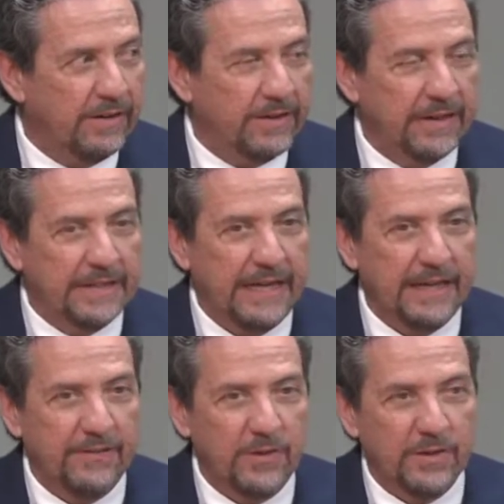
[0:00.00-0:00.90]
They're going to
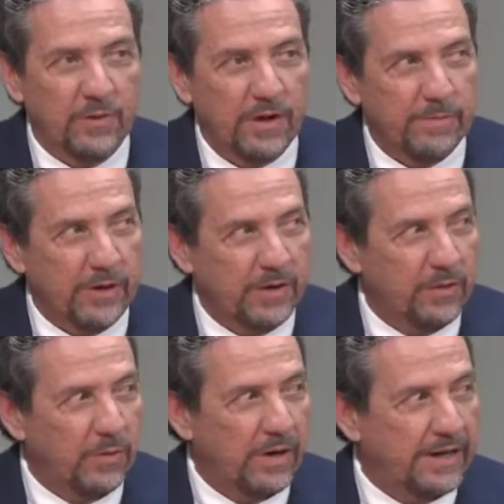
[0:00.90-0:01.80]
take. If you're in the wrong part of
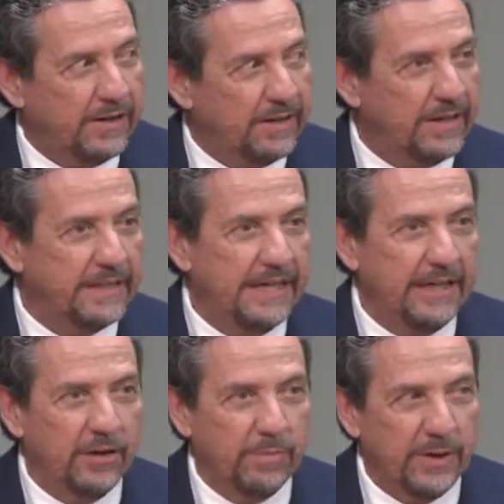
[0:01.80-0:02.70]
the water, they're going to
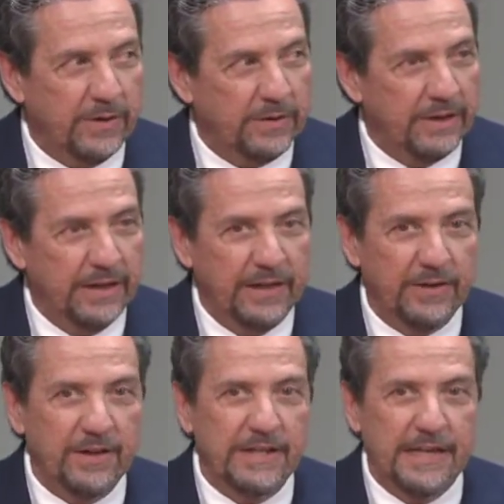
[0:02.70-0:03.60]
take your boat.
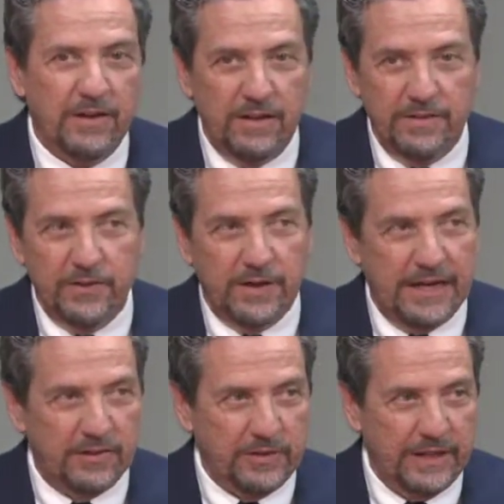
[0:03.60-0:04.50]
They're going to take all of your
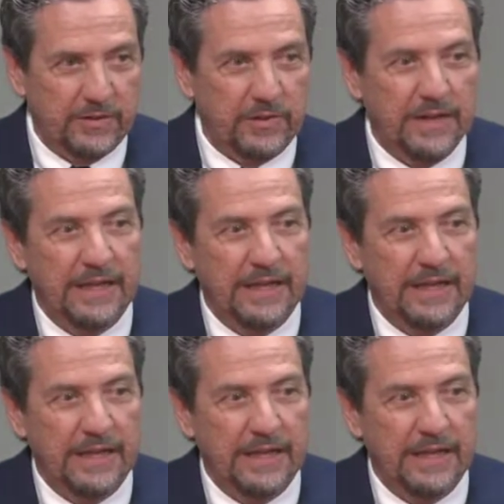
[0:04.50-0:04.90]
assets